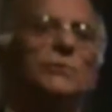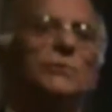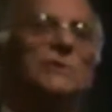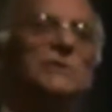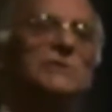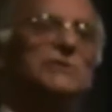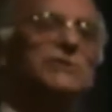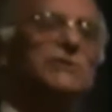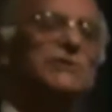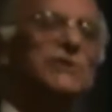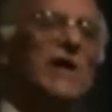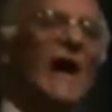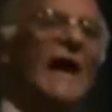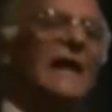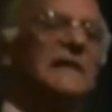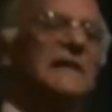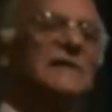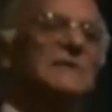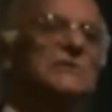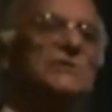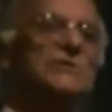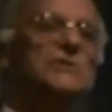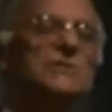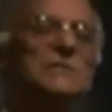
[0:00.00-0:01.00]
that
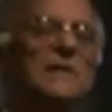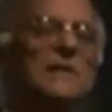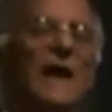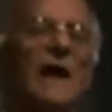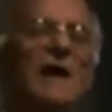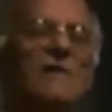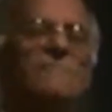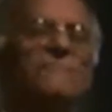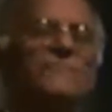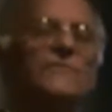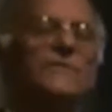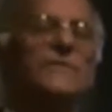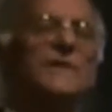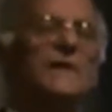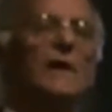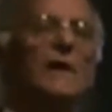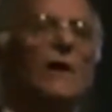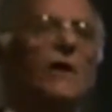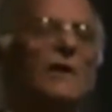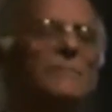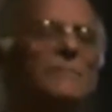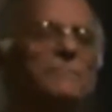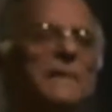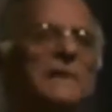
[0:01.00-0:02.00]
challenged
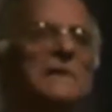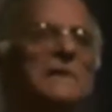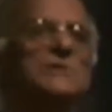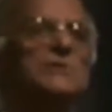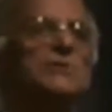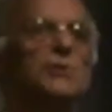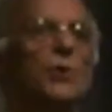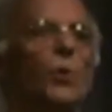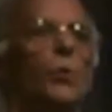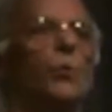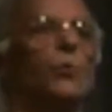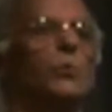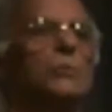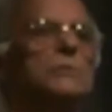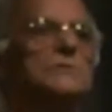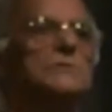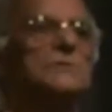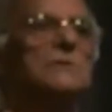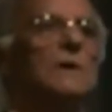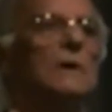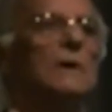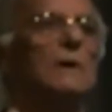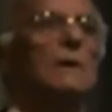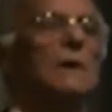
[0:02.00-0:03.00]
everything I'd been
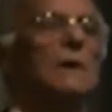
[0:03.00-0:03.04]
taught